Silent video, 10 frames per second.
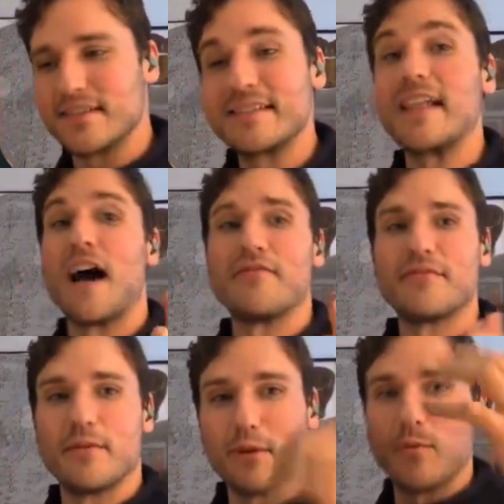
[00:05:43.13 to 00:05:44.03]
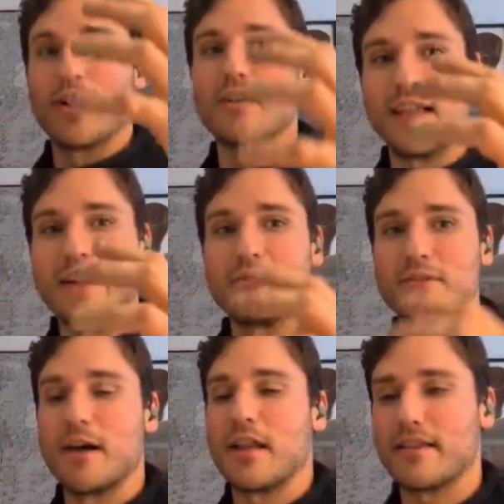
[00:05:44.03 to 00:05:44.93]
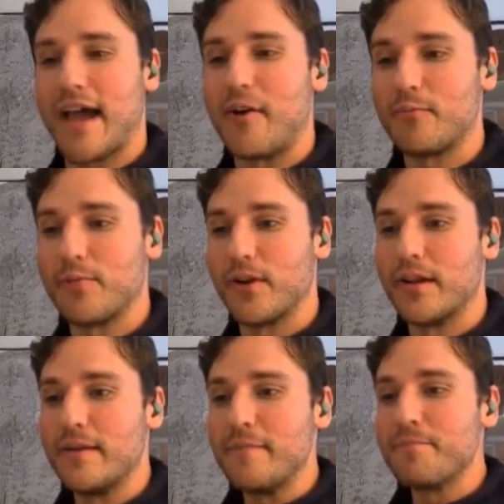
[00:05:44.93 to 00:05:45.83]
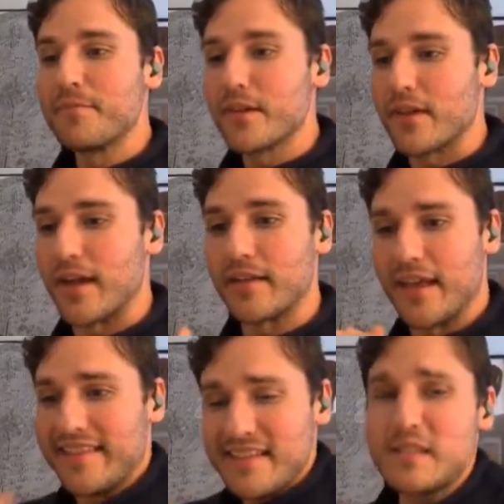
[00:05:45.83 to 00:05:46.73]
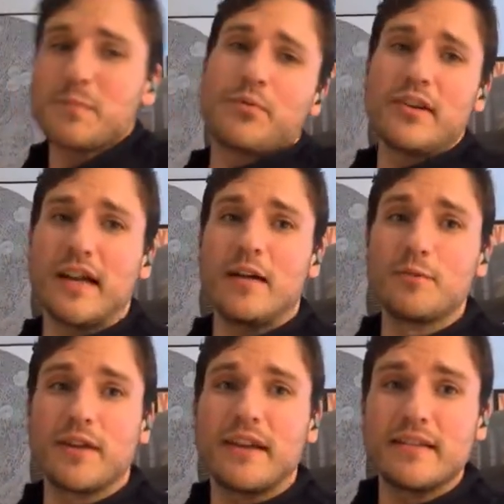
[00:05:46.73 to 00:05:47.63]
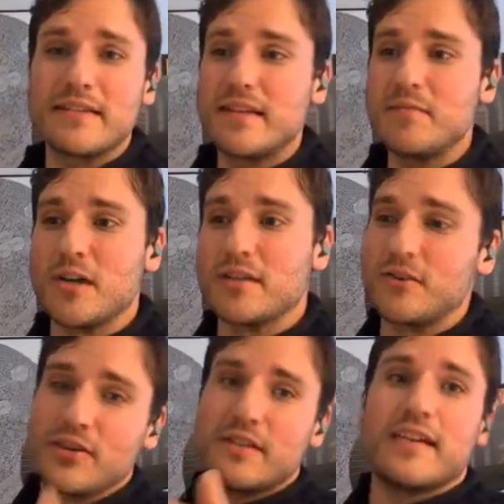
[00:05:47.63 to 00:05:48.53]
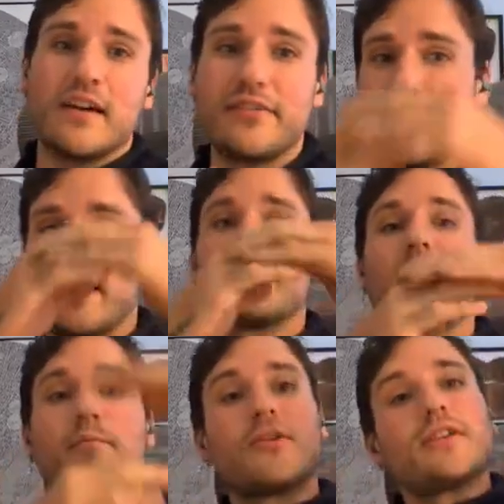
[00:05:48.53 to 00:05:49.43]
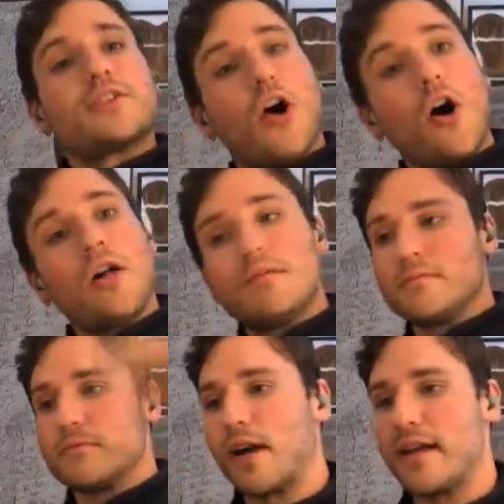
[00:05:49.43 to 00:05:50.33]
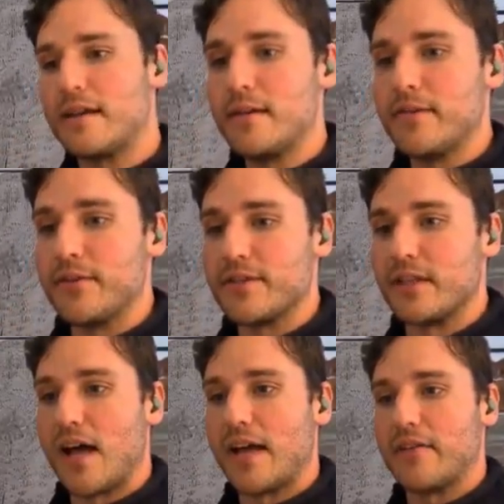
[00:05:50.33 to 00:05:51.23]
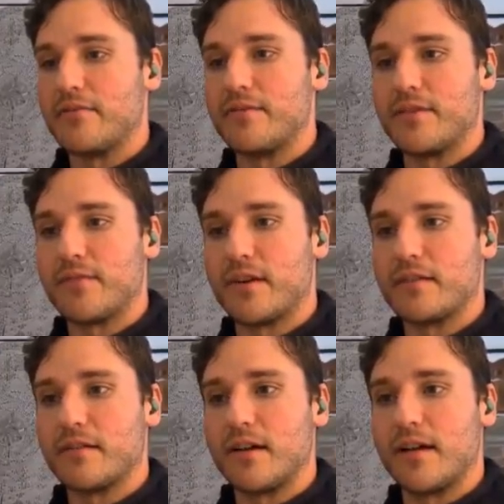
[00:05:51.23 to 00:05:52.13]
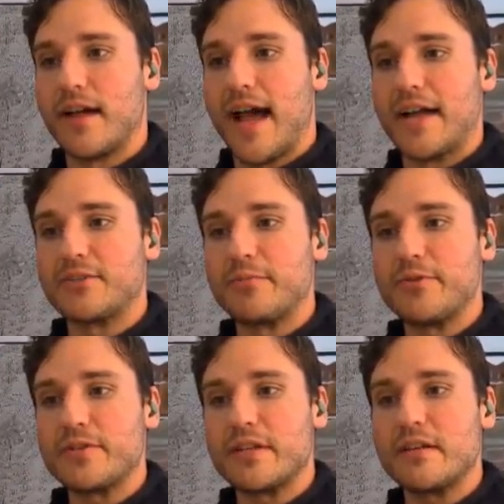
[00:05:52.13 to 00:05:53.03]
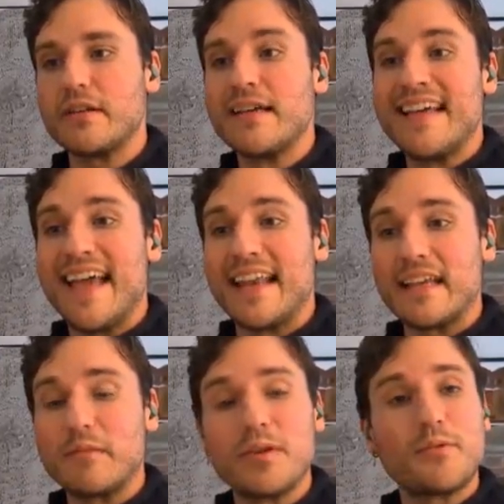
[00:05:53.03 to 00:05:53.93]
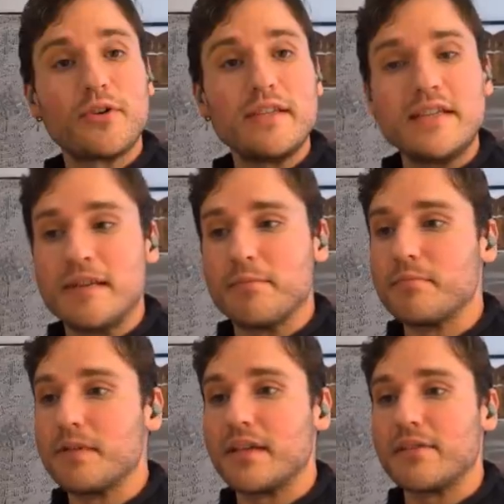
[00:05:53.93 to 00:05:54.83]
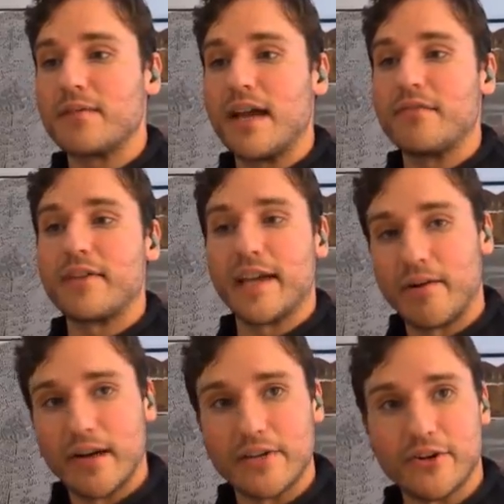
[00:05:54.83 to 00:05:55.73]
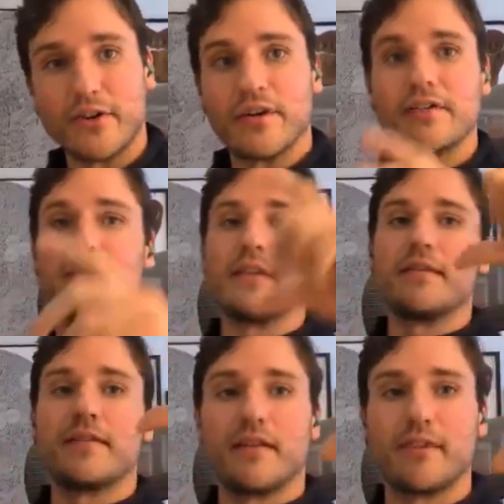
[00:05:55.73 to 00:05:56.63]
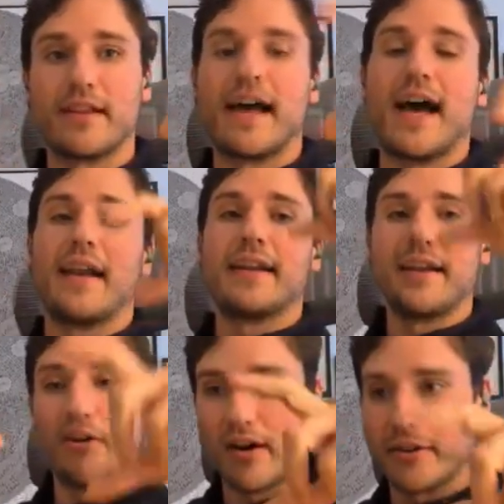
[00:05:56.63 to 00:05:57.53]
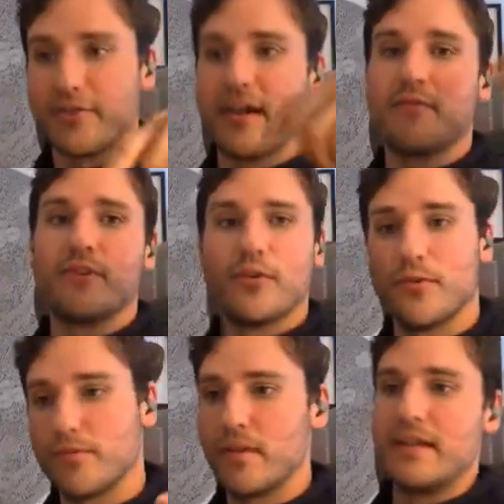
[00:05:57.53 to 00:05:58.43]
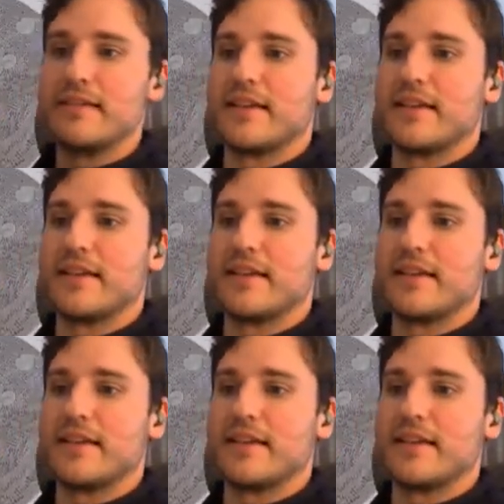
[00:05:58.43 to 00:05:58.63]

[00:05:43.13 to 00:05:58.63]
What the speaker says: stuff that we want our language model to output. Okay, and this is a pretty complicated schema. You can tell that it's like pretty tall, right? There's a lot of different attributes in here, and it can be pretty deep because we have characters and stuff like that, and characters have their own